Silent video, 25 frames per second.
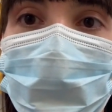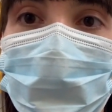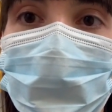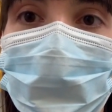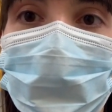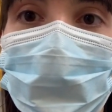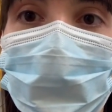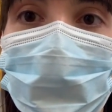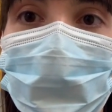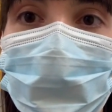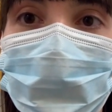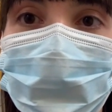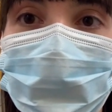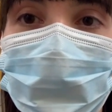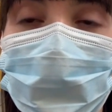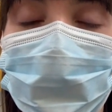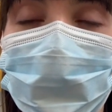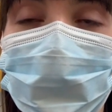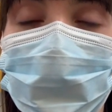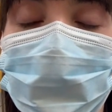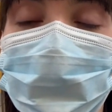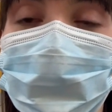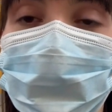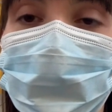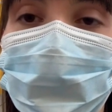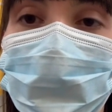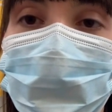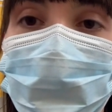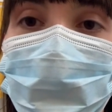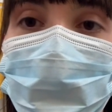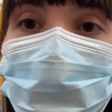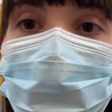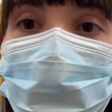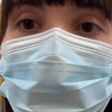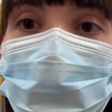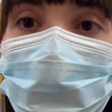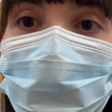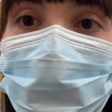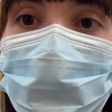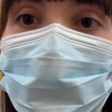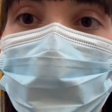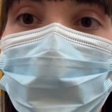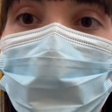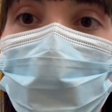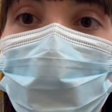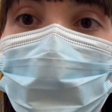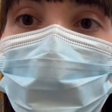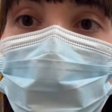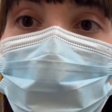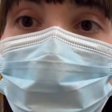one of the things that's
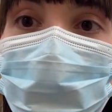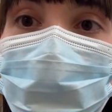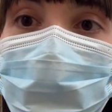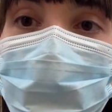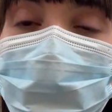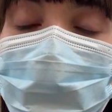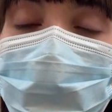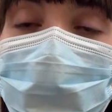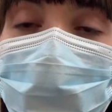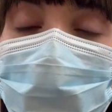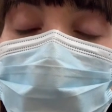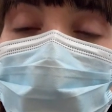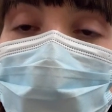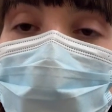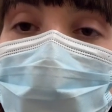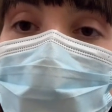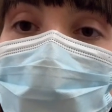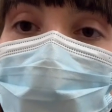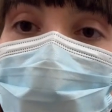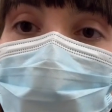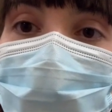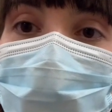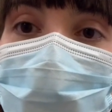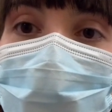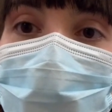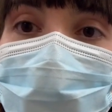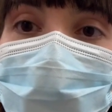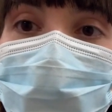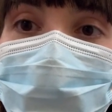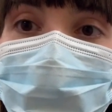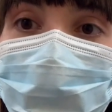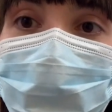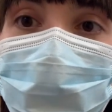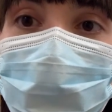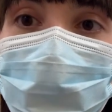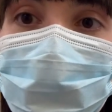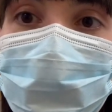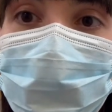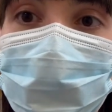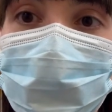come up as being not quite right in his blood